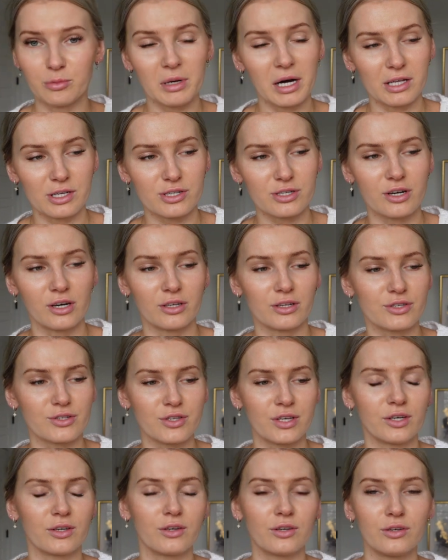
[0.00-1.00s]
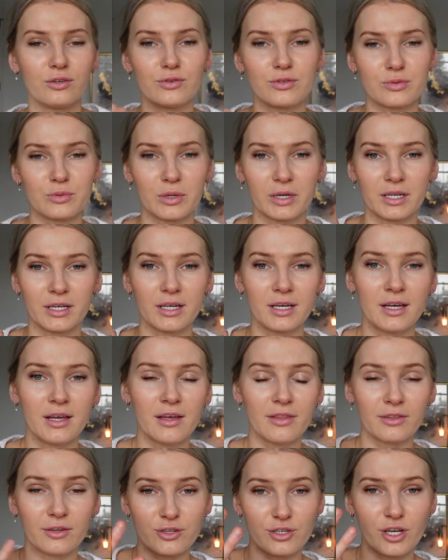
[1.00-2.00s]
polish color so that you can use one,
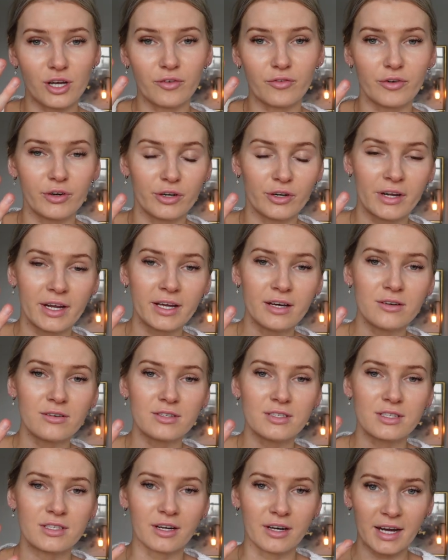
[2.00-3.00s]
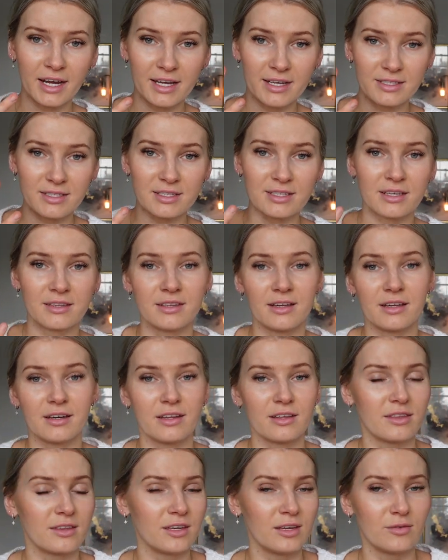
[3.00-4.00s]
the gel for your nails, your hands, and then
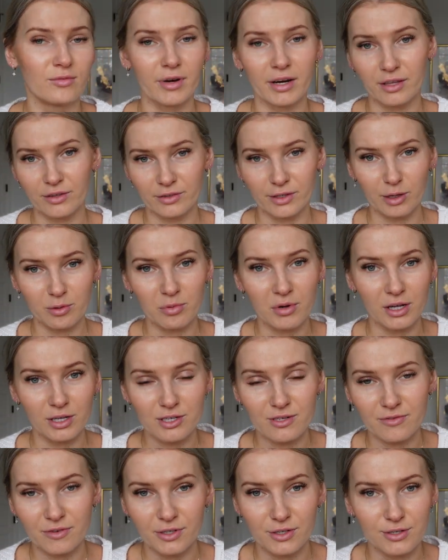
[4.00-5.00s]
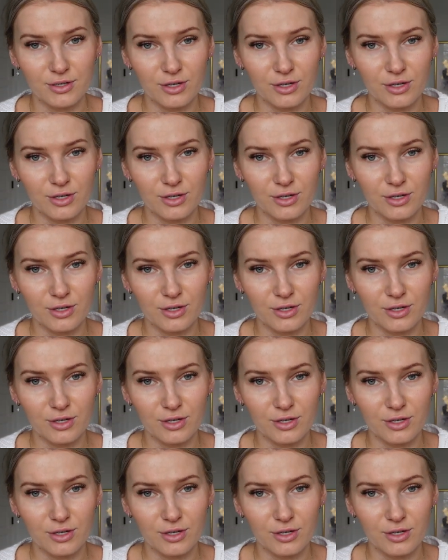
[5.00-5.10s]
the regular nail polish for your